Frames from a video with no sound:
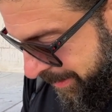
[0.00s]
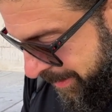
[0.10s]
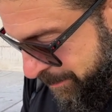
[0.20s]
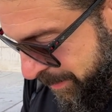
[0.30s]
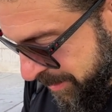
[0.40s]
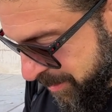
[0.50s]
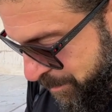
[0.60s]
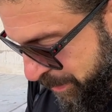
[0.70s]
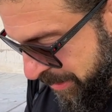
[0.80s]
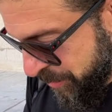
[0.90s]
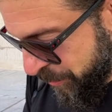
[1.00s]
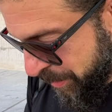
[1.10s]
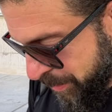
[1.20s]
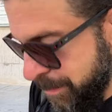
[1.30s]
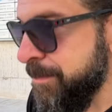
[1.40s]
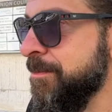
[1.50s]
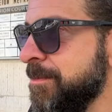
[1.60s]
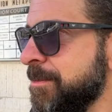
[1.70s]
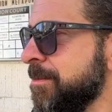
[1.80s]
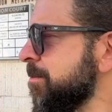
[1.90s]
It must be true.
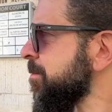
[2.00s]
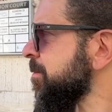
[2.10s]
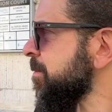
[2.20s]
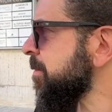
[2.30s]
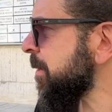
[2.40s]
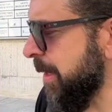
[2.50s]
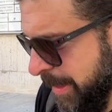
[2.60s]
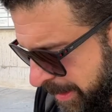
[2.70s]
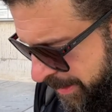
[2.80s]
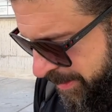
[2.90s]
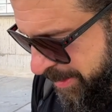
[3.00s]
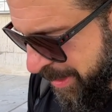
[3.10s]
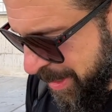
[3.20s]
And